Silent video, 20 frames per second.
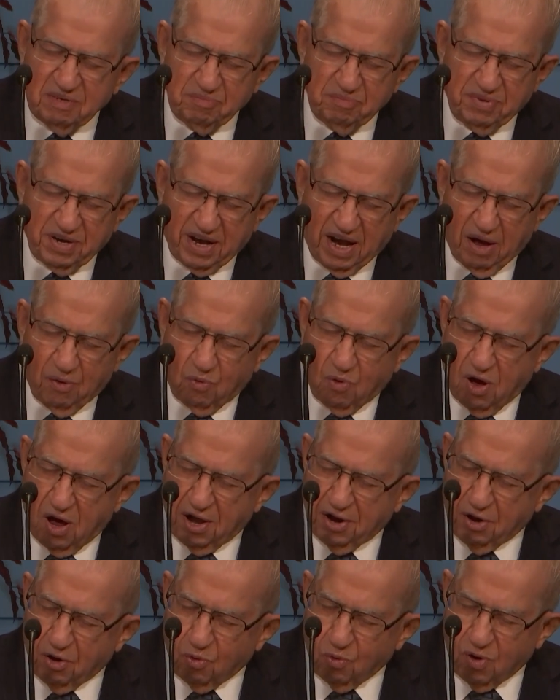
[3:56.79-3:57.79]
But I
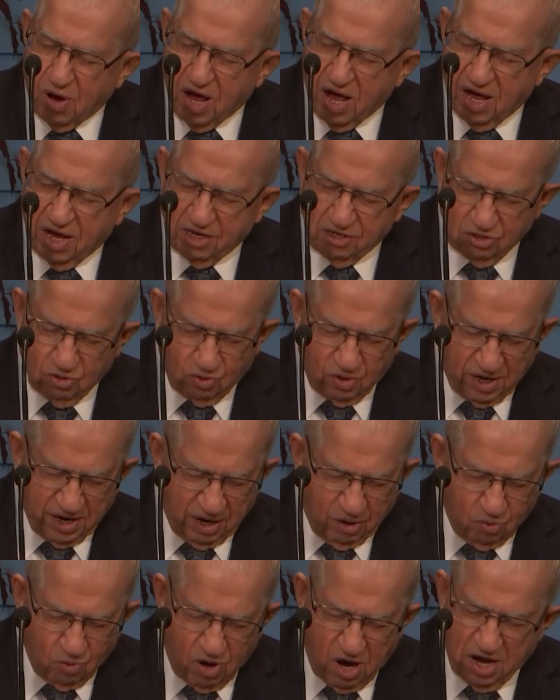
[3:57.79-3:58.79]
know what
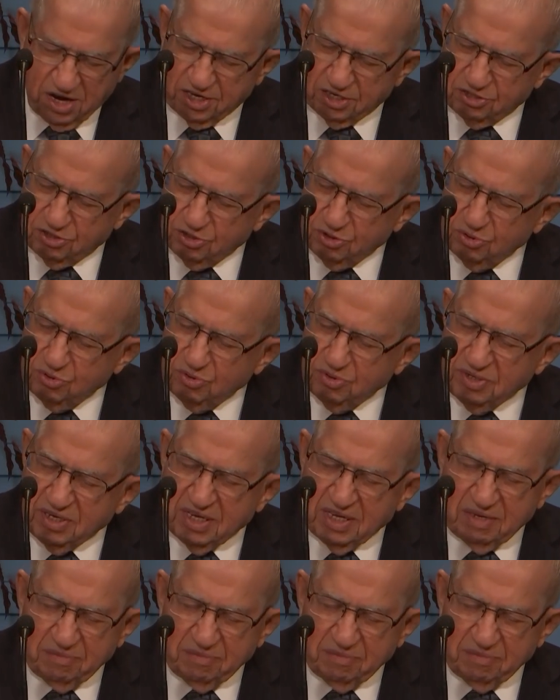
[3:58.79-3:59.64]
I want to do.